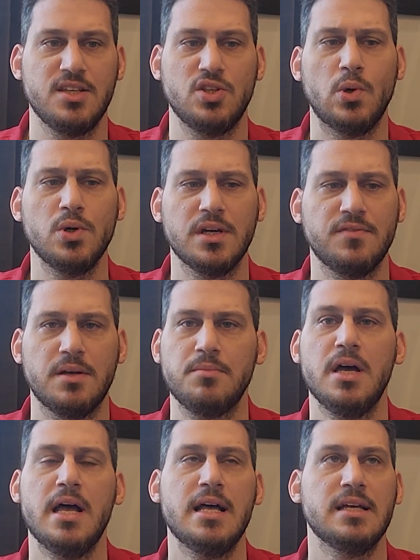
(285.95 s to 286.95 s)
don't give
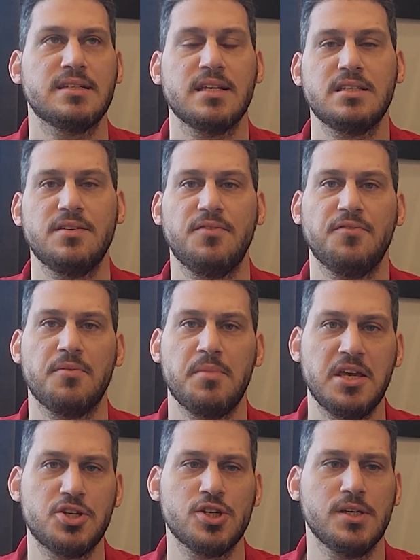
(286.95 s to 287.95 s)
them sensitive
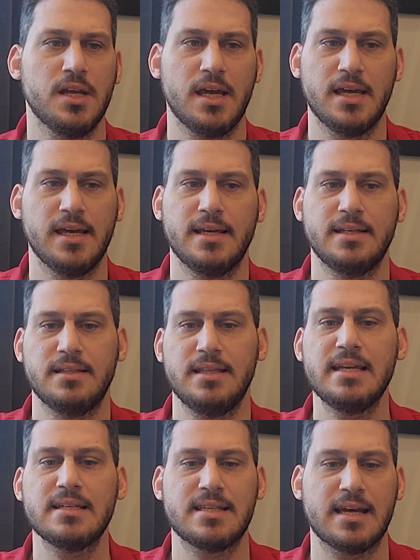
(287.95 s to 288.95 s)
information and
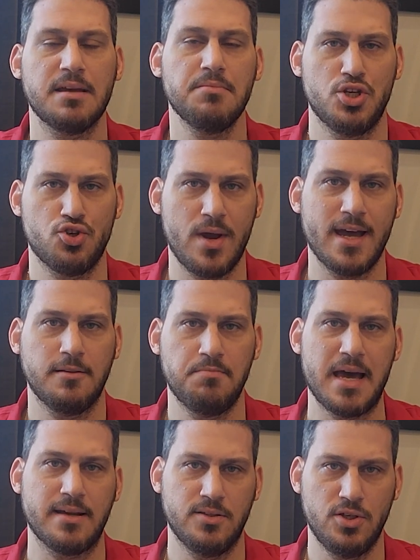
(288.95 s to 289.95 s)
things that can be tracked
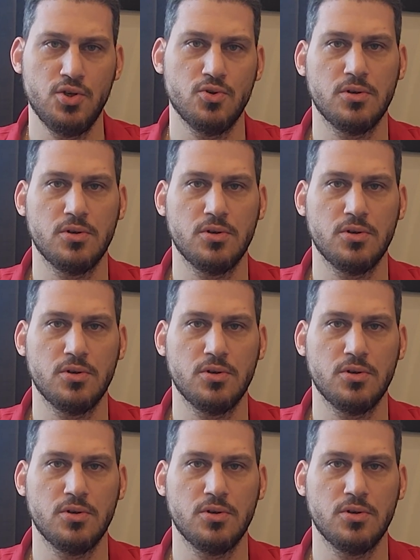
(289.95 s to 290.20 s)
back to you.